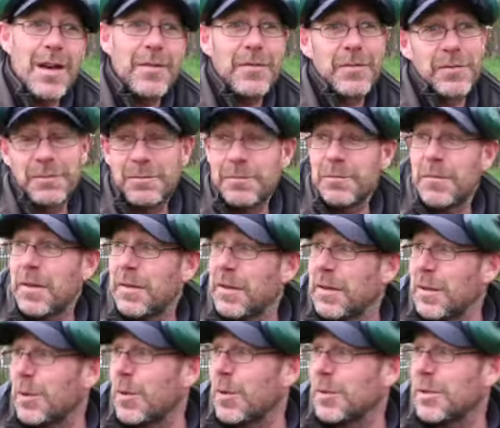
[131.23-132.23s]
I think
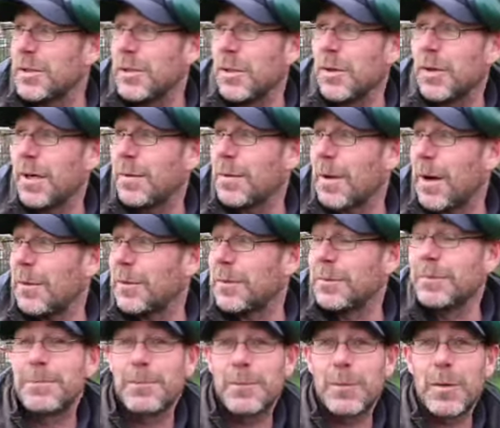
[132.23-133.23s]
the course is looking well.
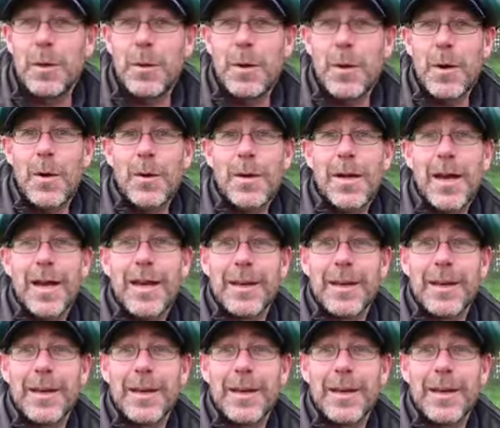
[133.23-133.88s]
We're doing okay.